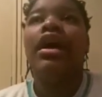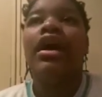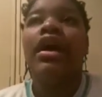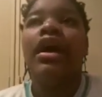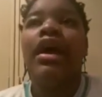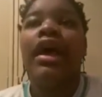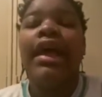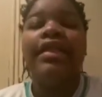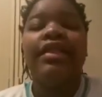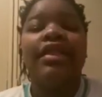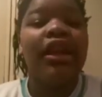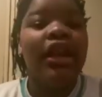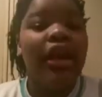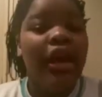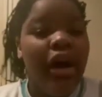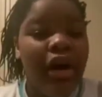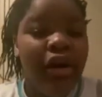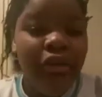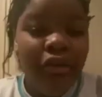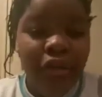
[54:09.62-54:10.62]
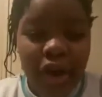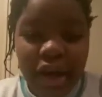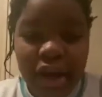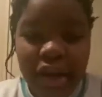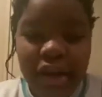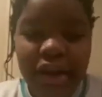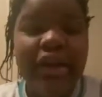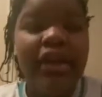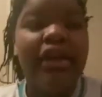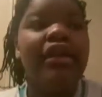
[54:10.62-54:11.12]
in the long
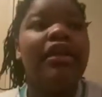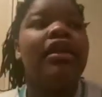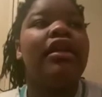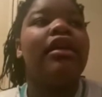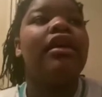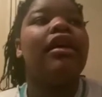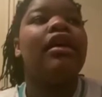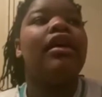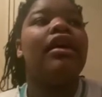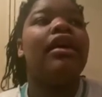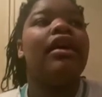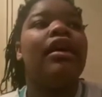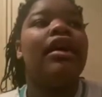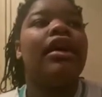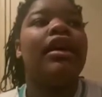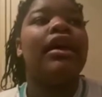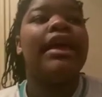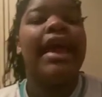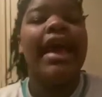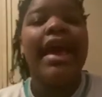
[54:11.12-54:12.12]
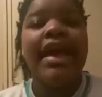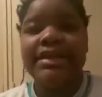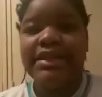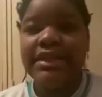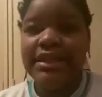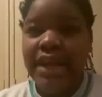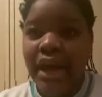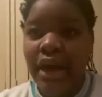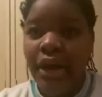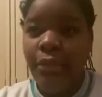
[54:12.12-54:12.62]
run, yes,
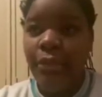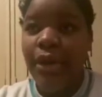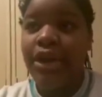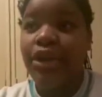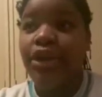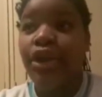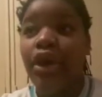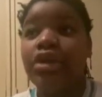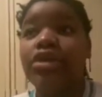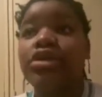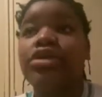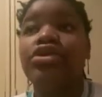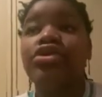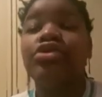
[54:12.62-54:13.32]
adults do